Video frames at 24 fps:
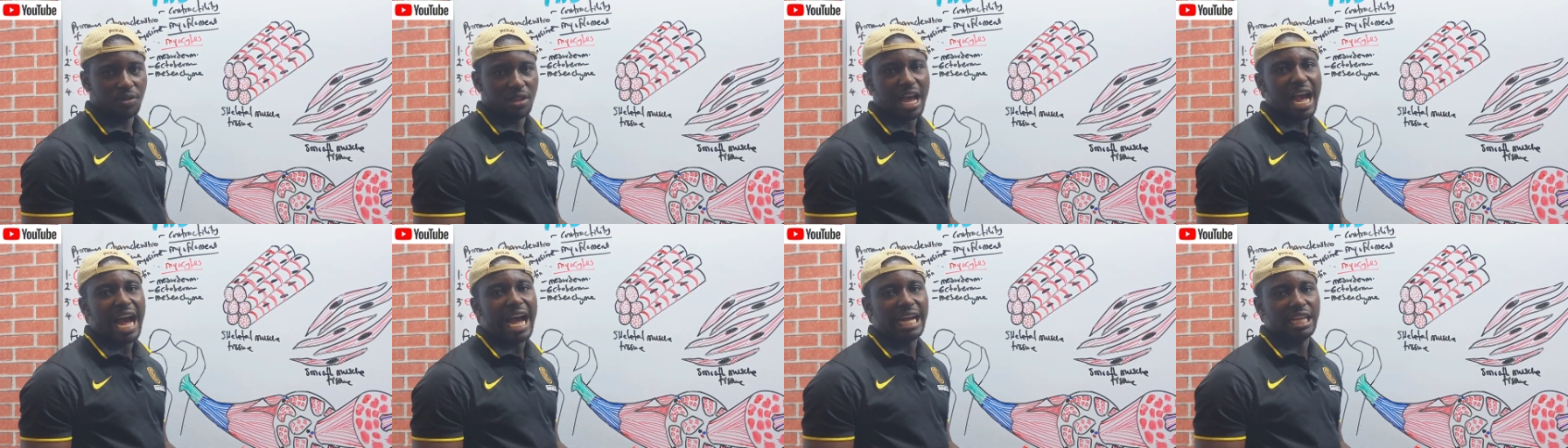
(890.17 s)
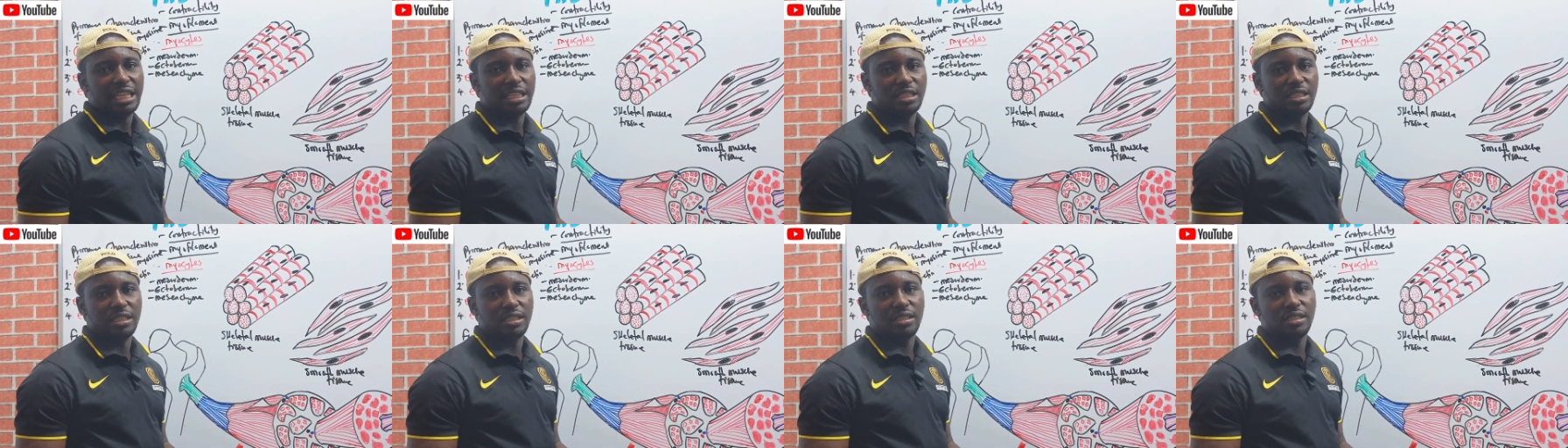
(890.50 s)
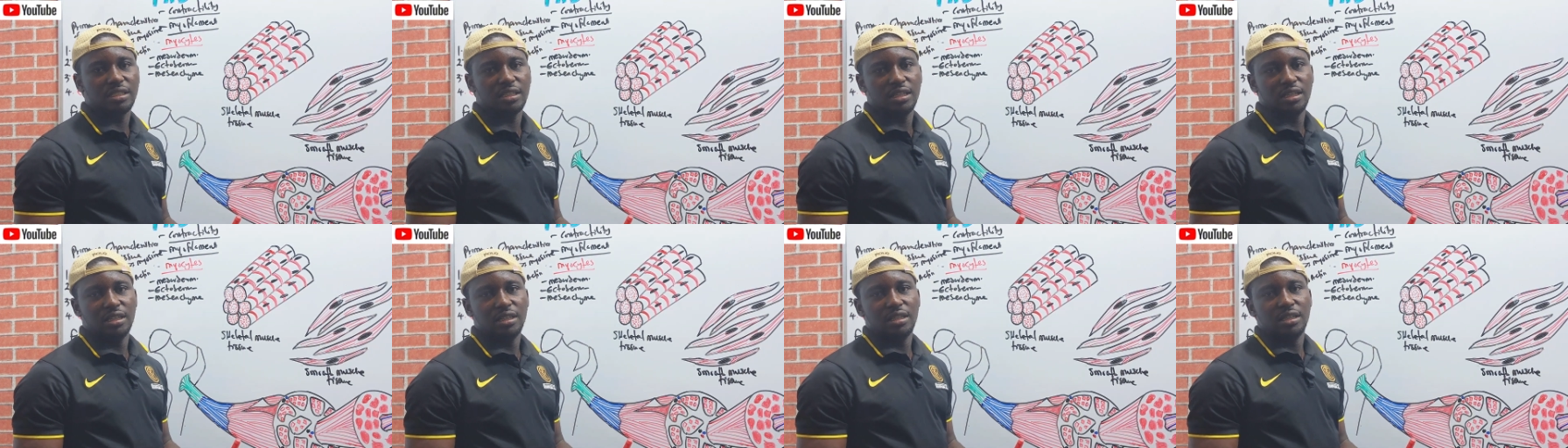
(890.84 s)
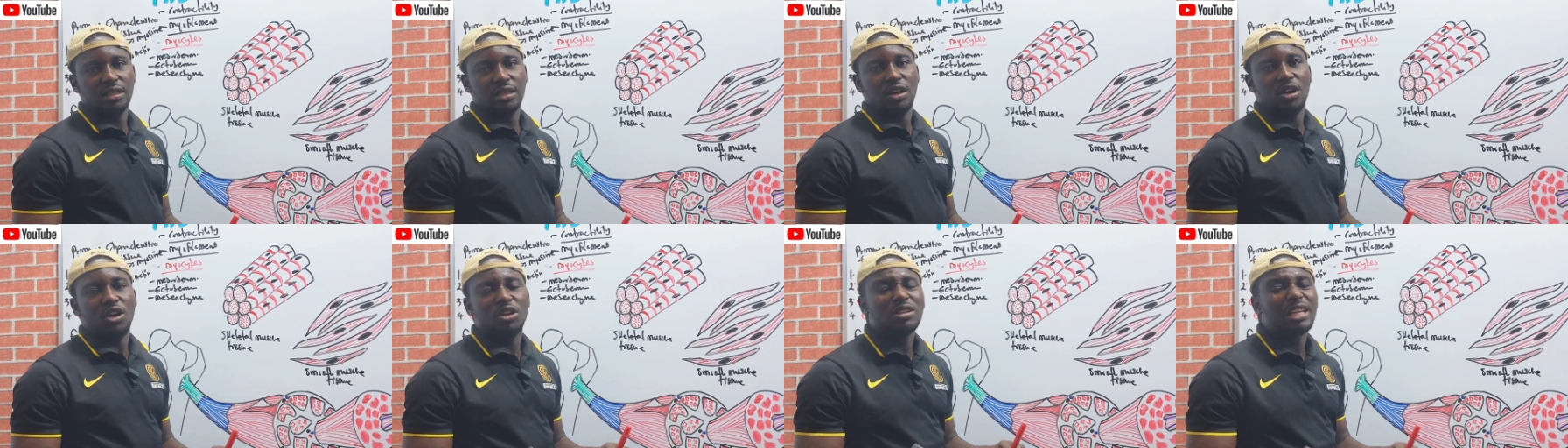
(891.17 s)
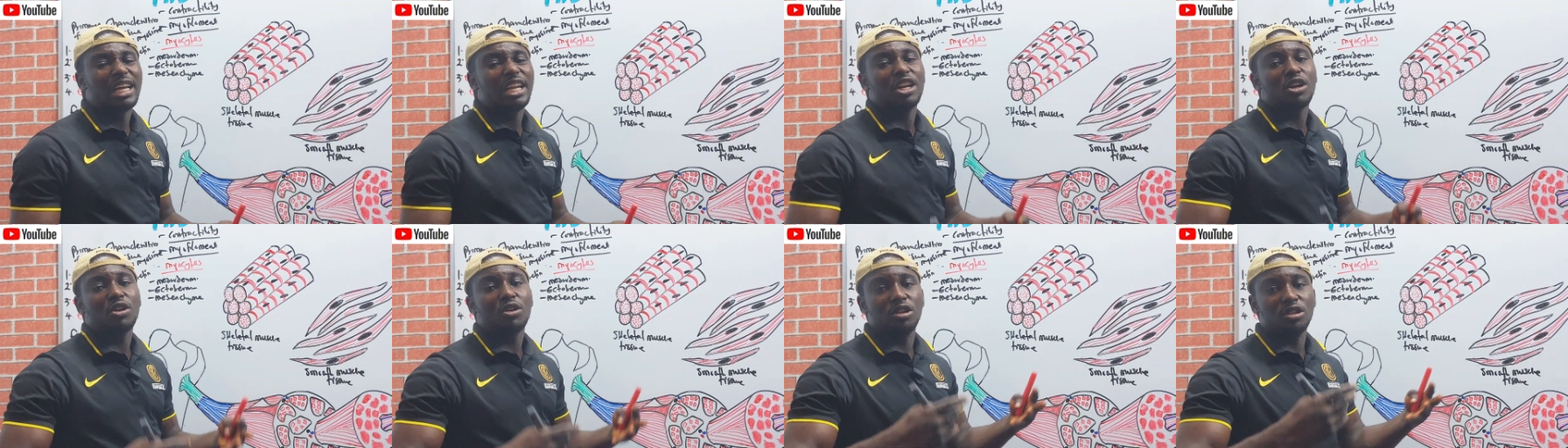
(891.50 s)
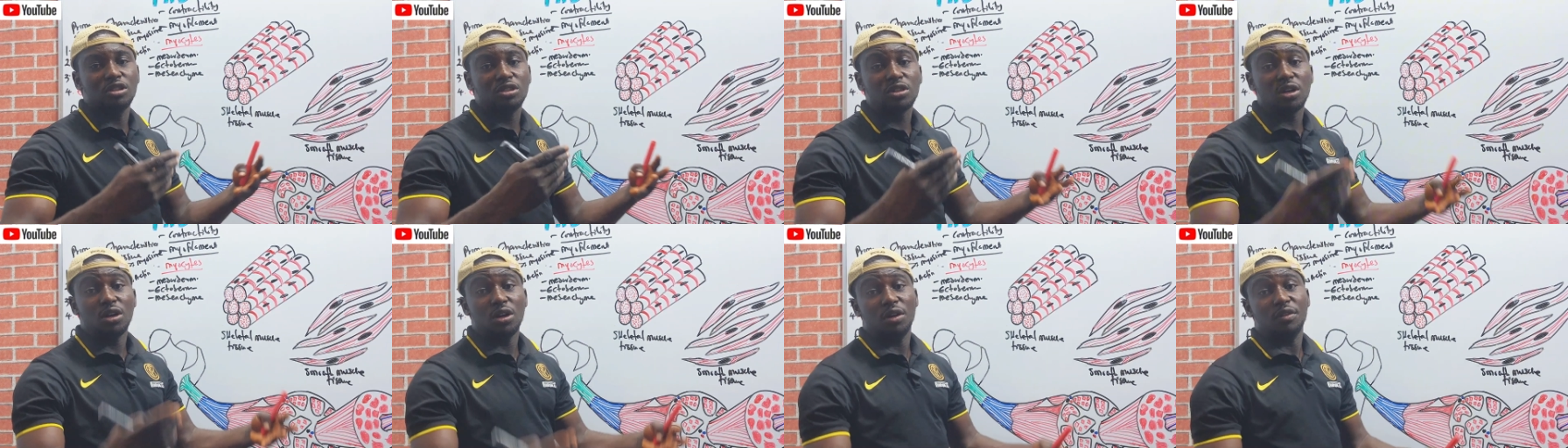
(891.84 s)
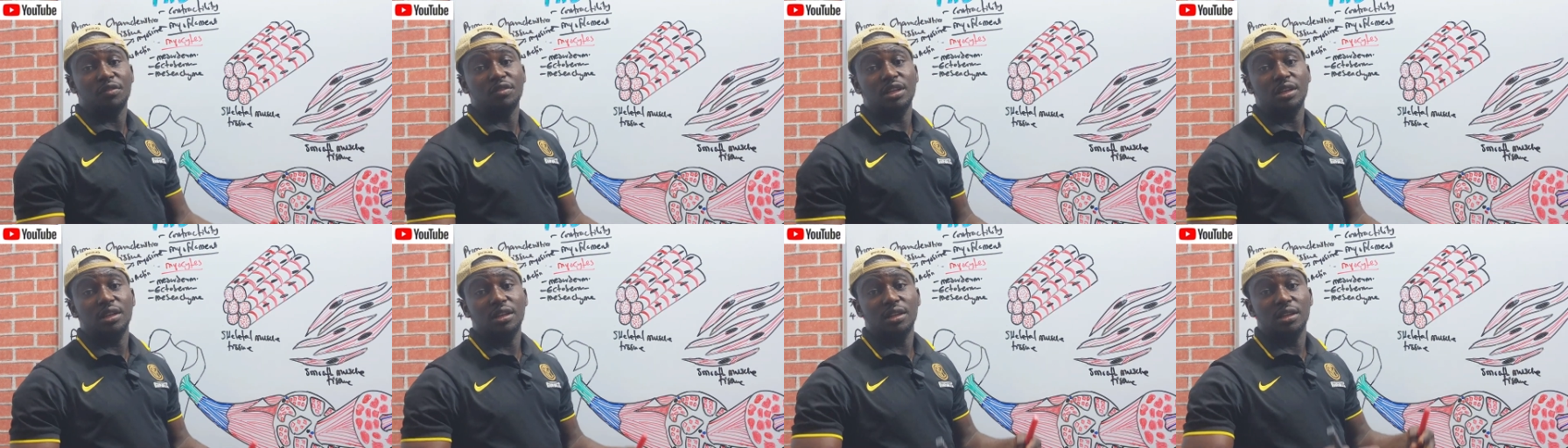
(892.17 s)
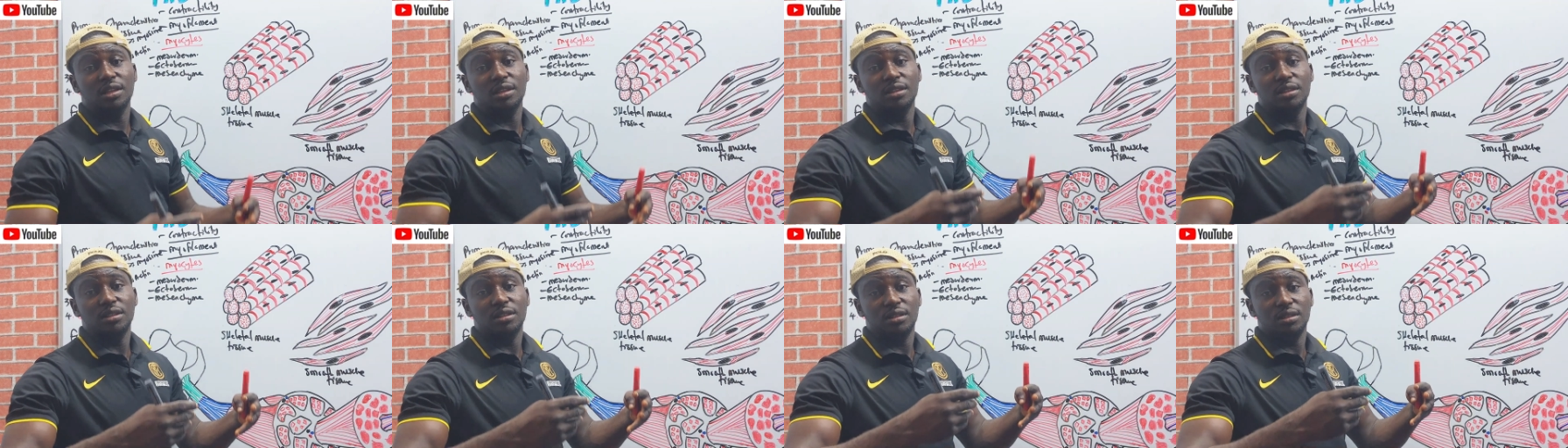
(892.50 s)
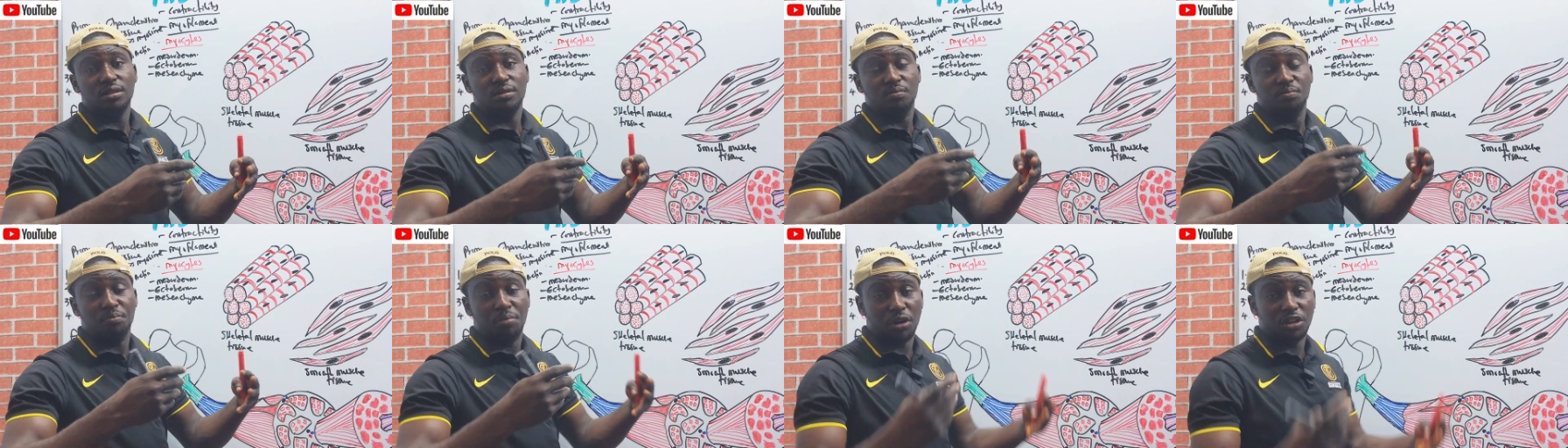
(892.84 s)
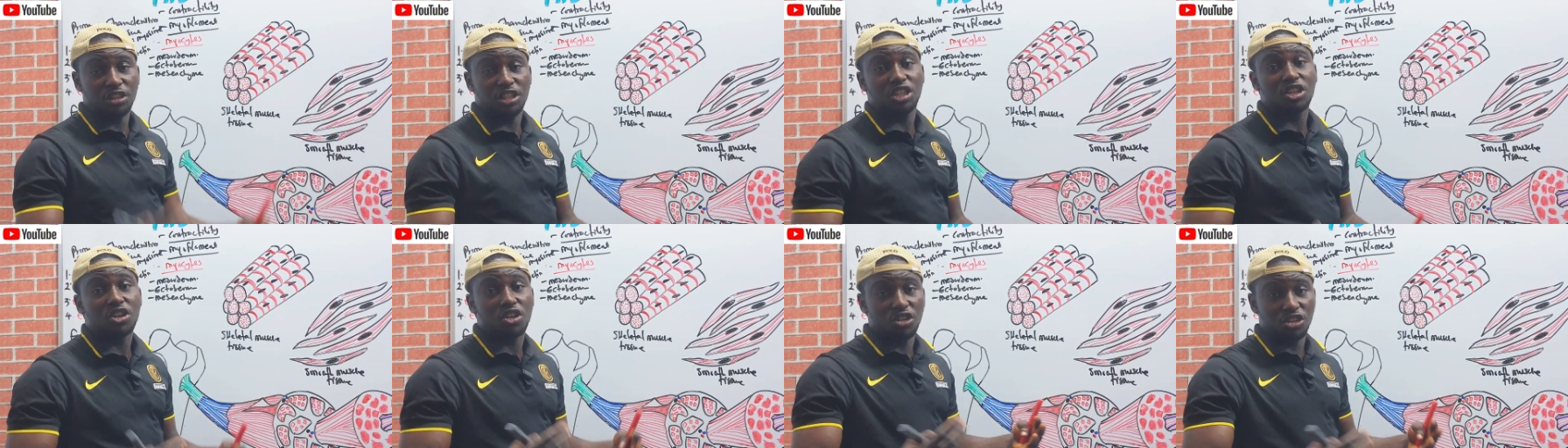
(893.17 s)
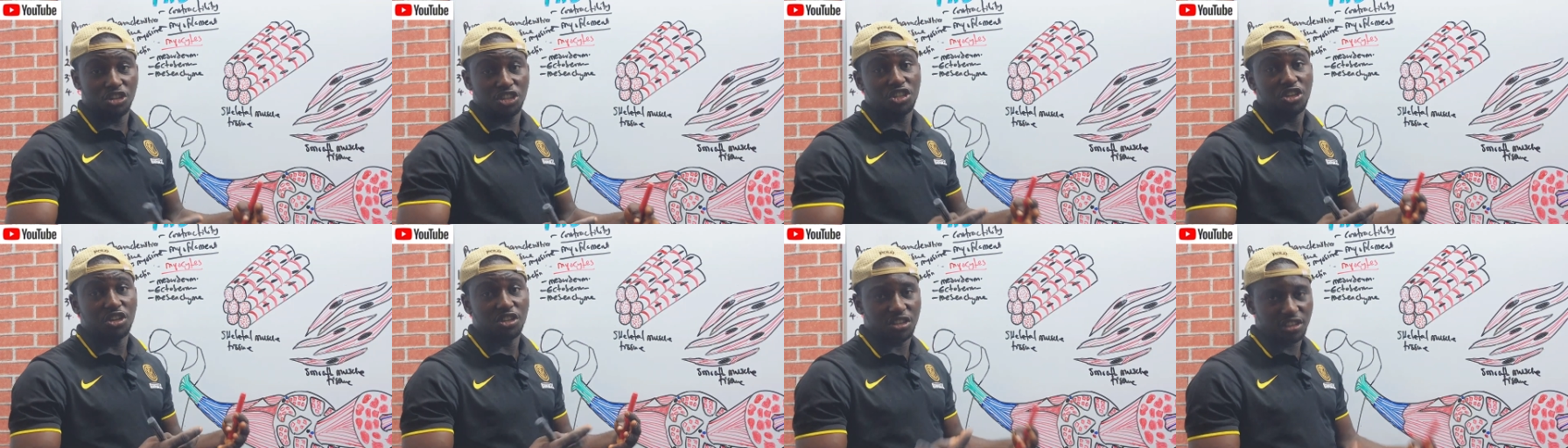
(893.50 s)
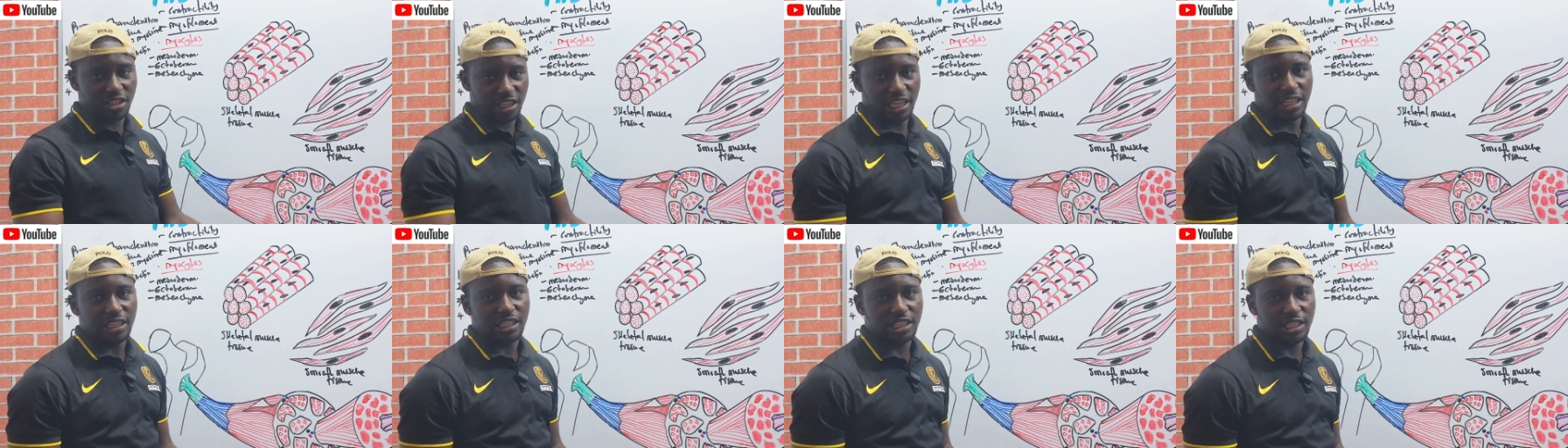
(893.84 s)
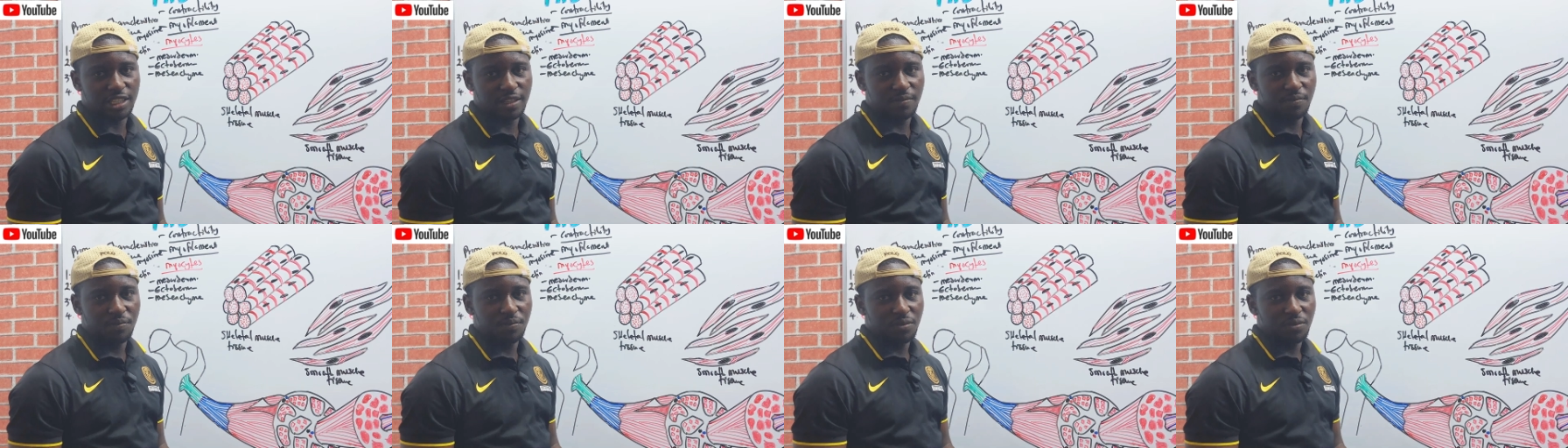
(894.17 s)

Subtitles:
and under the control of the body consciousness.